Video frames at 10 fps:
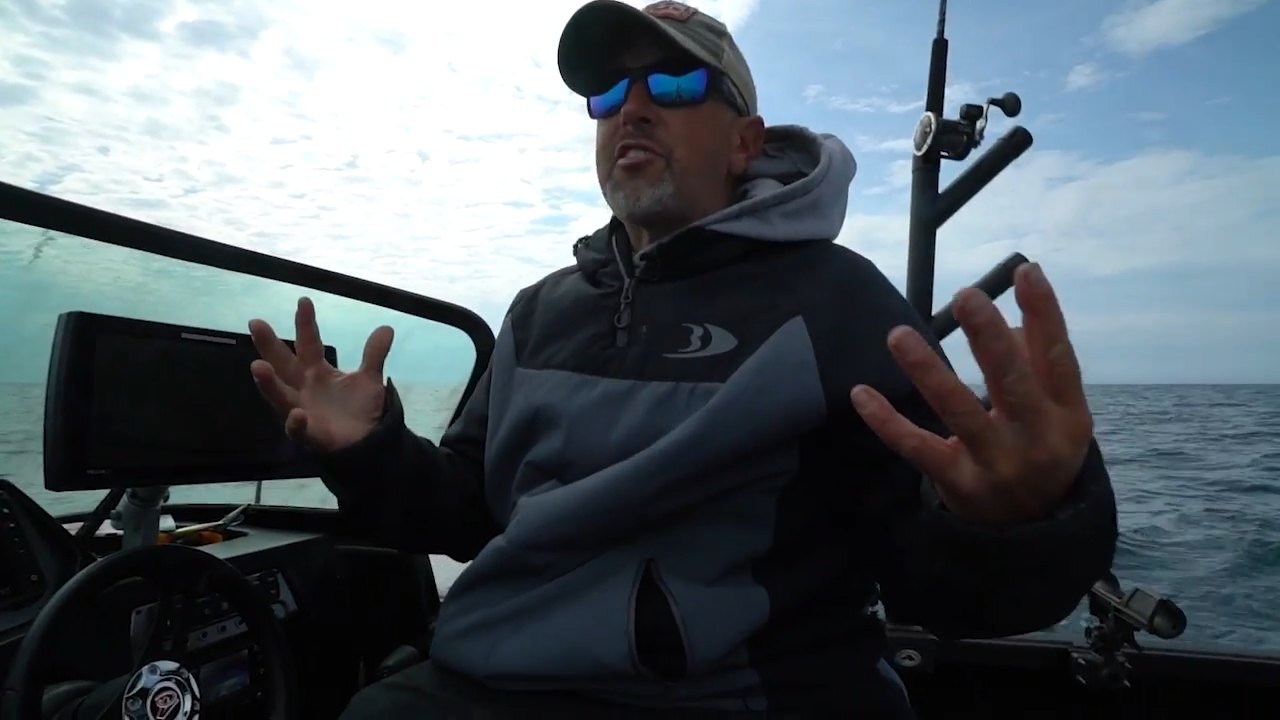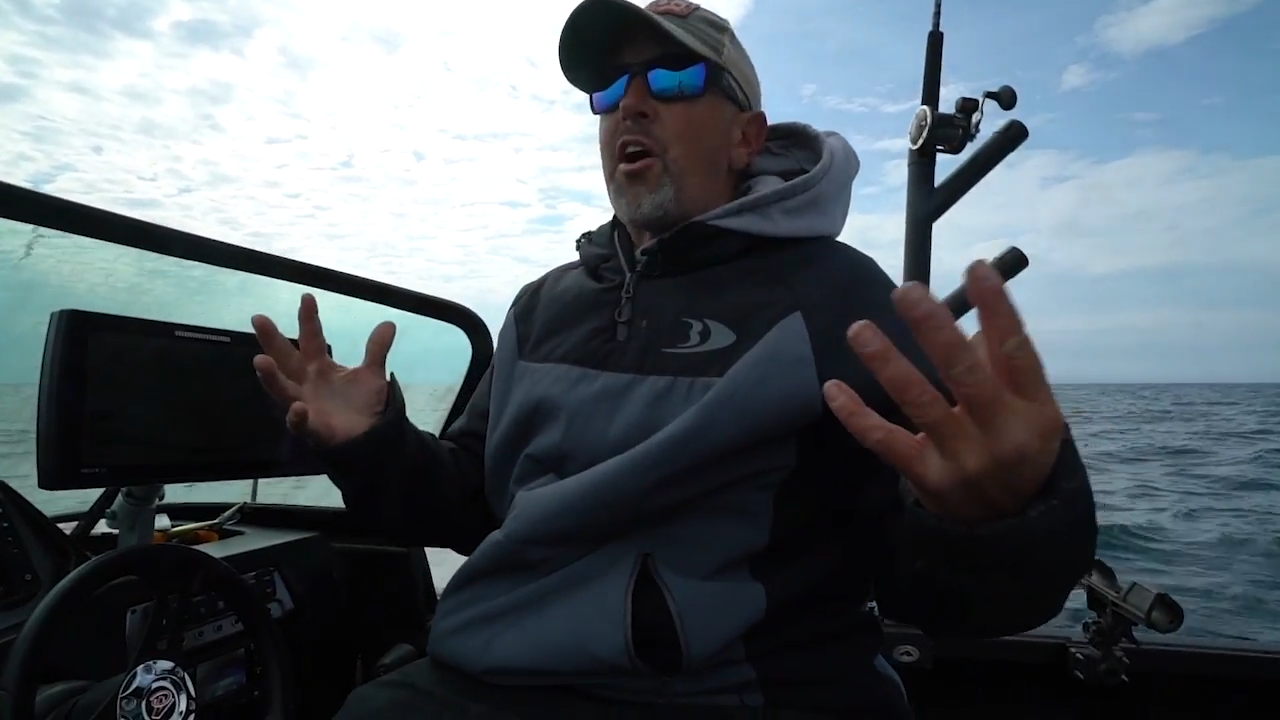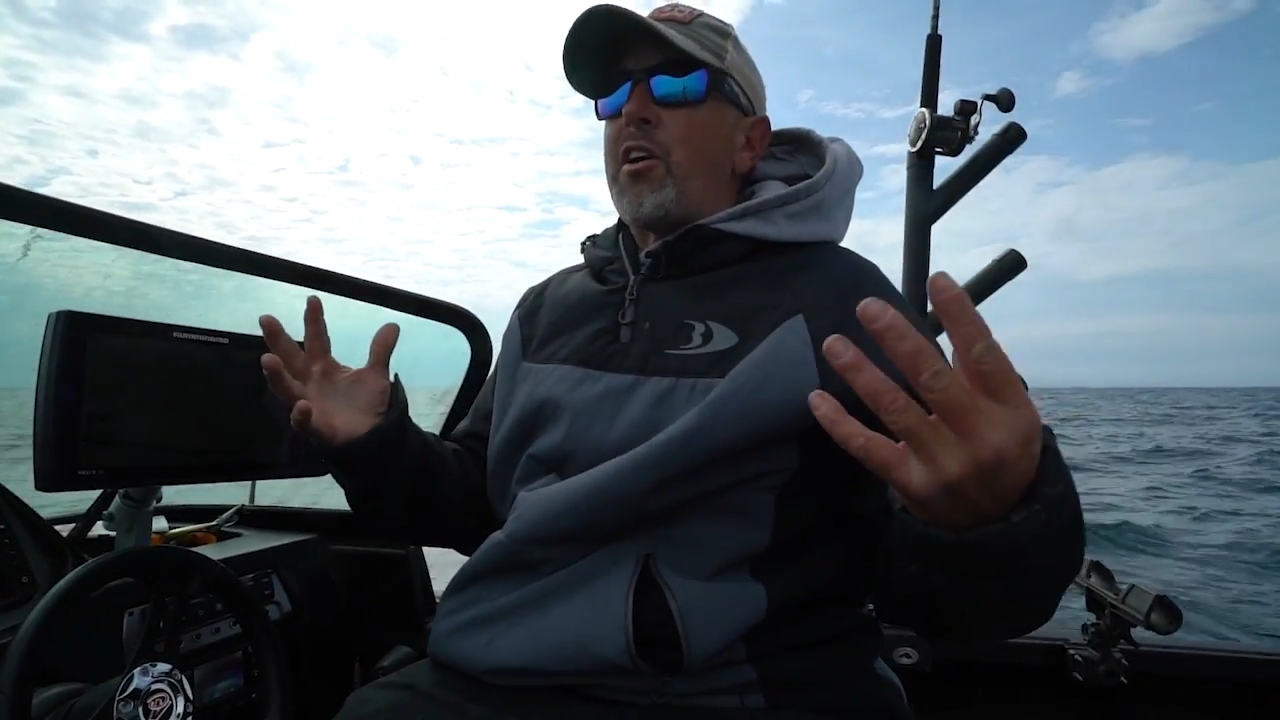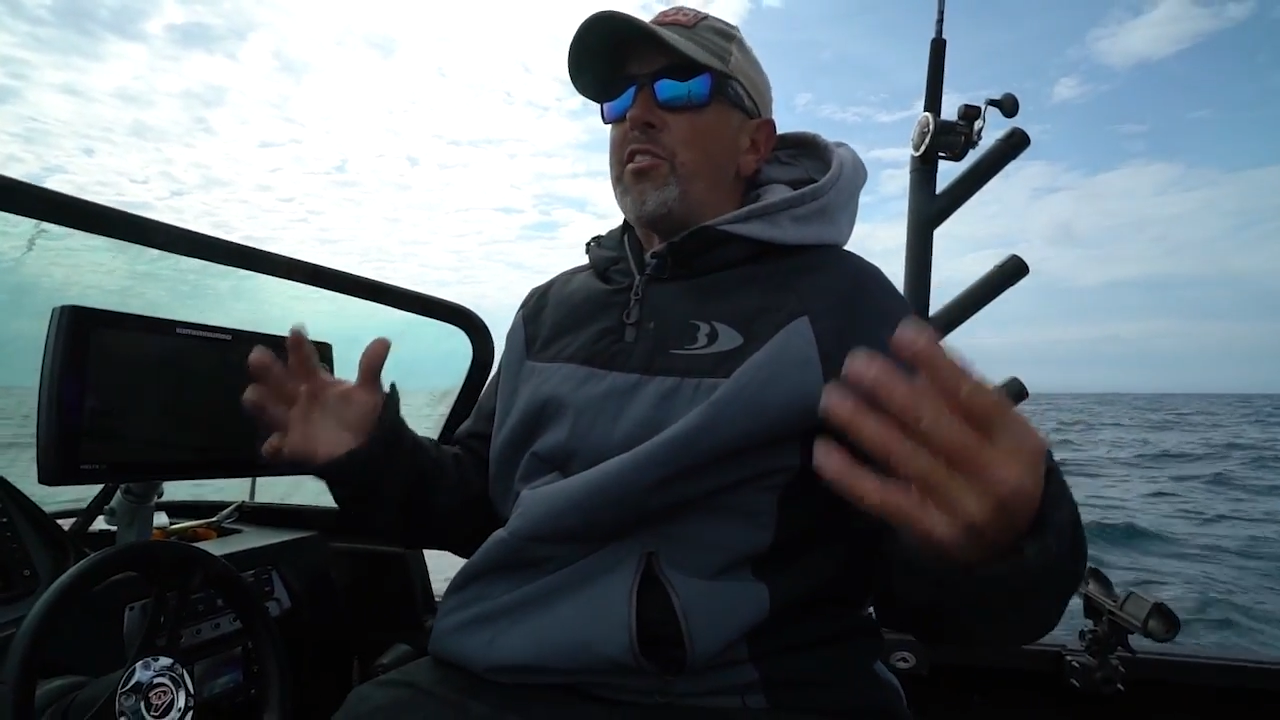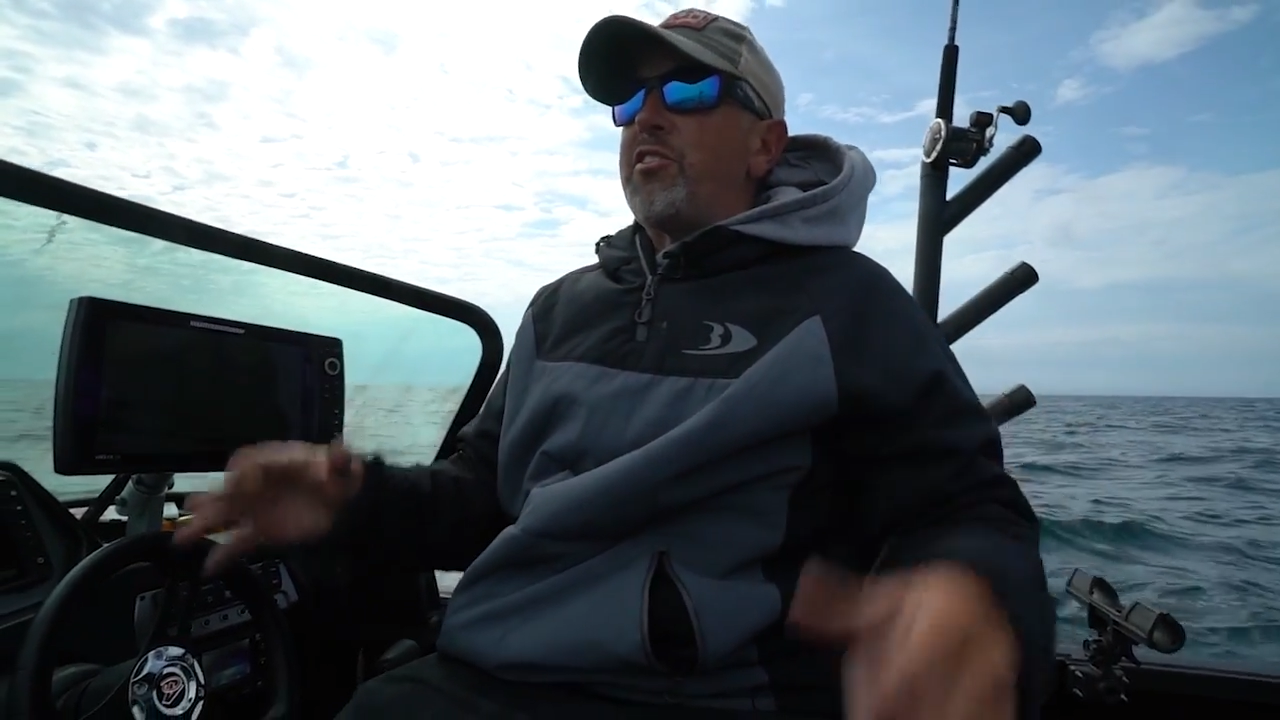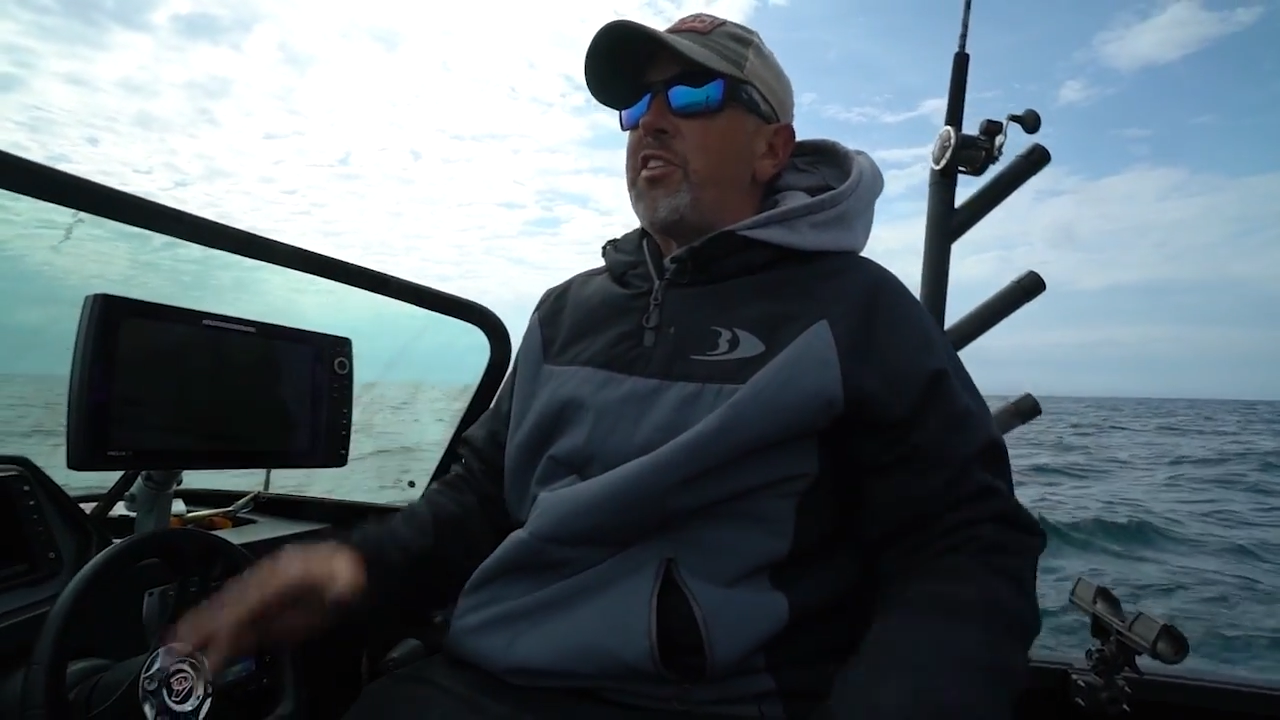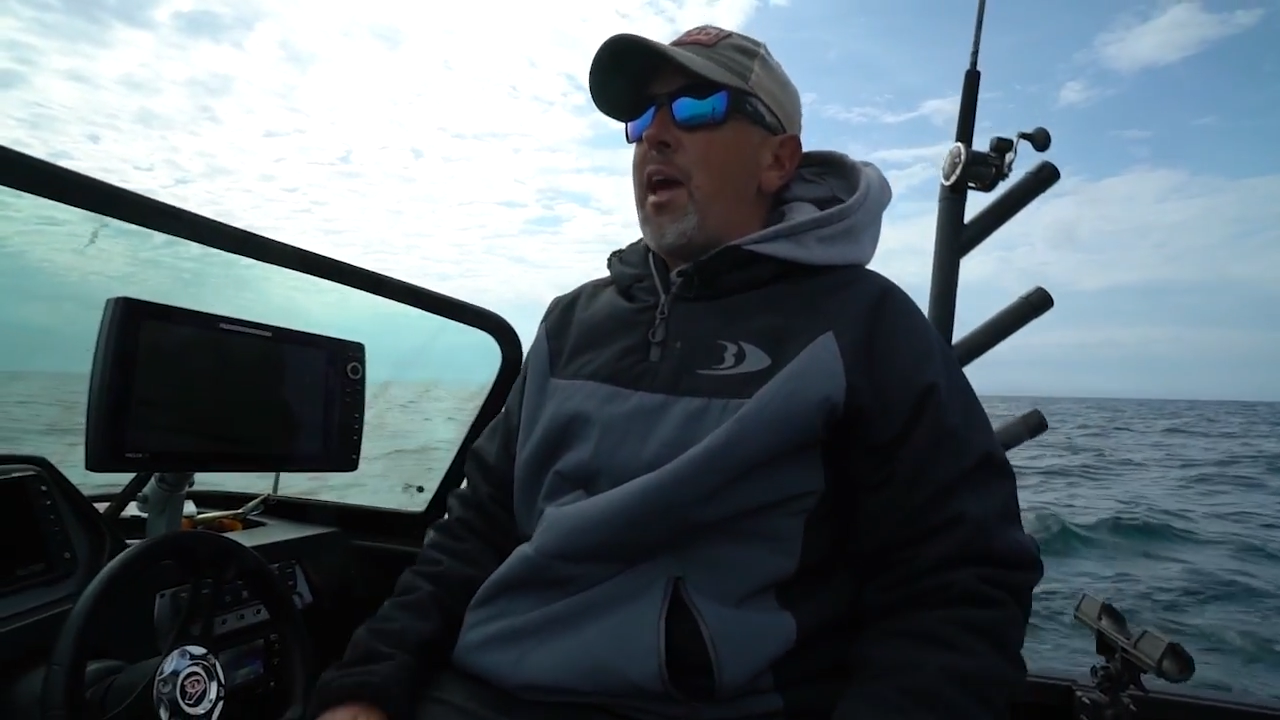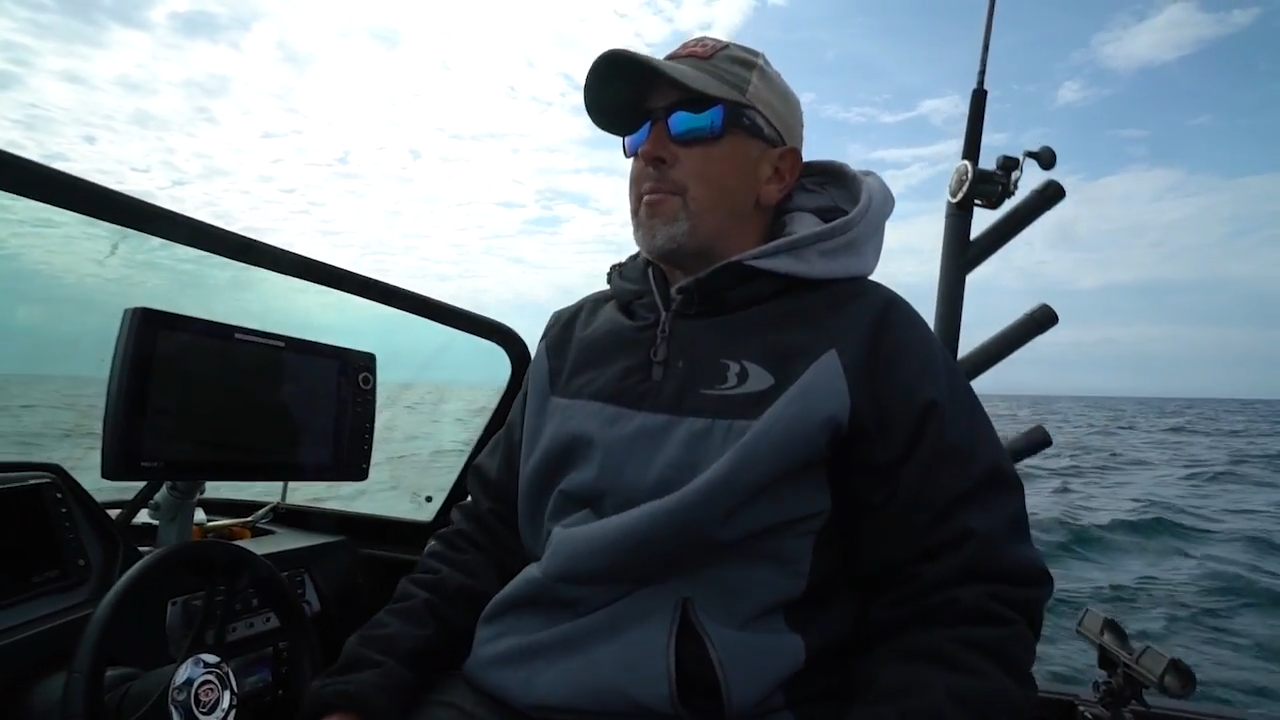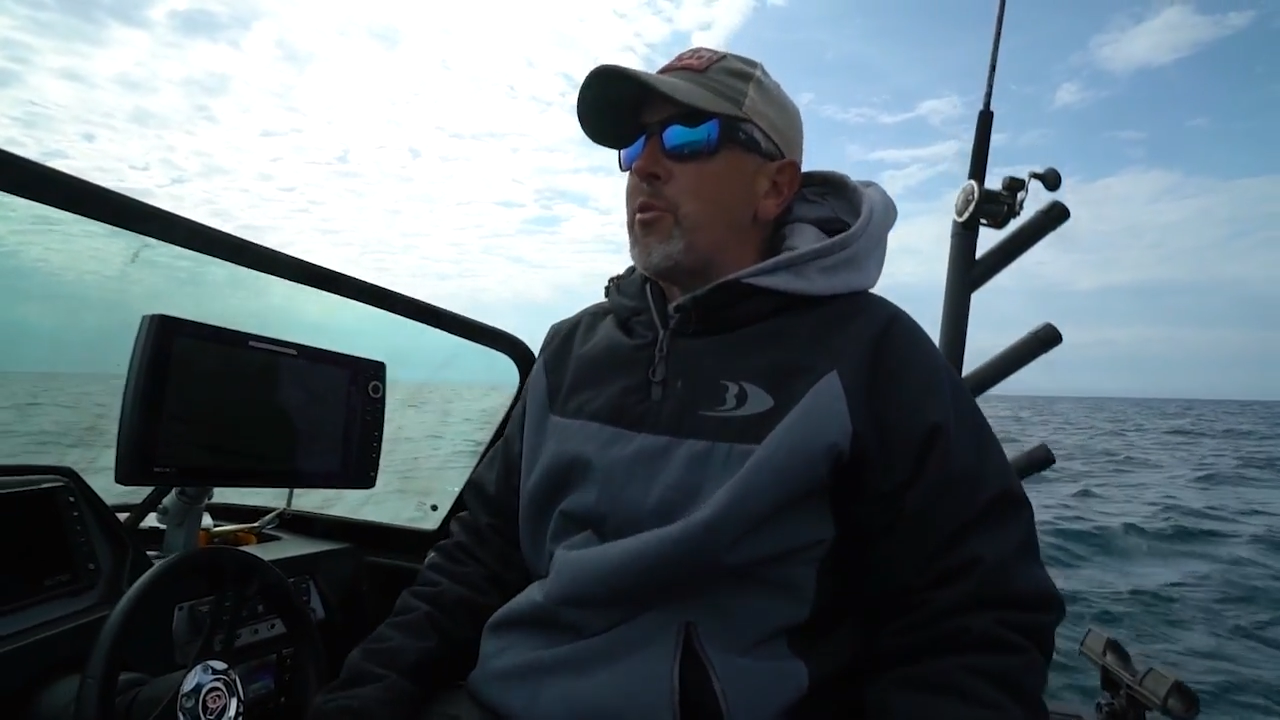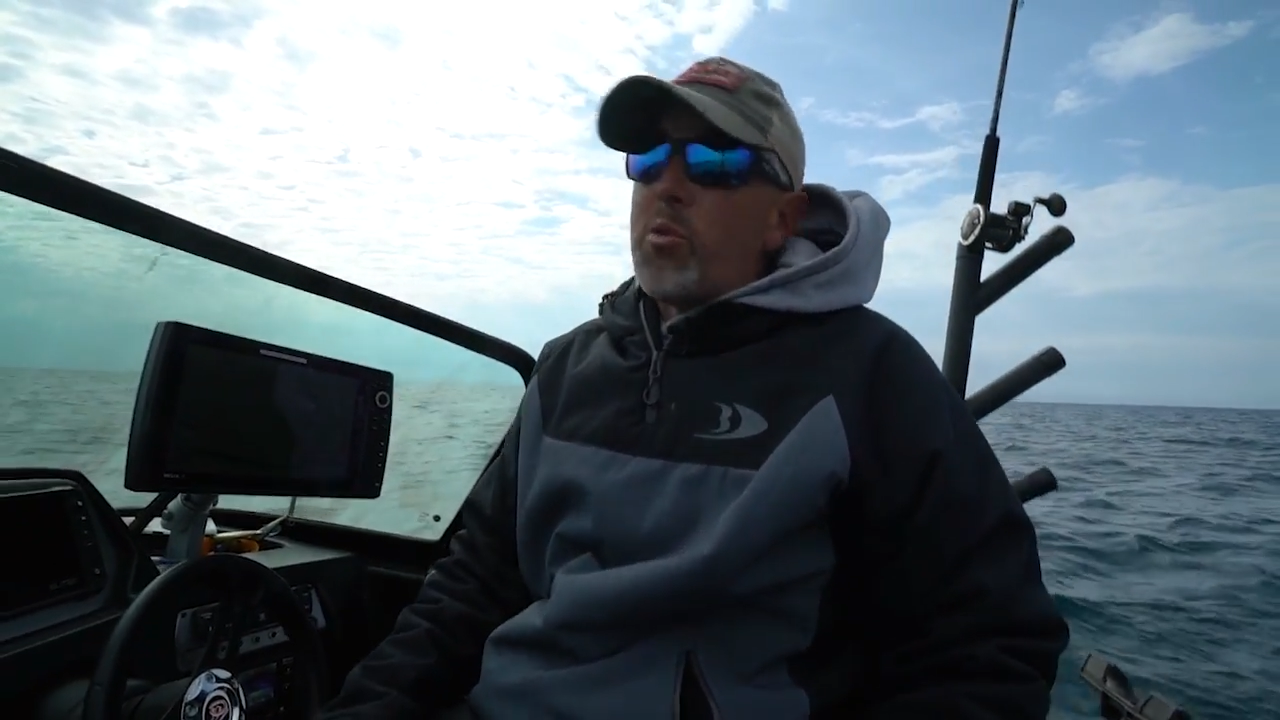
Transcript: target salmon.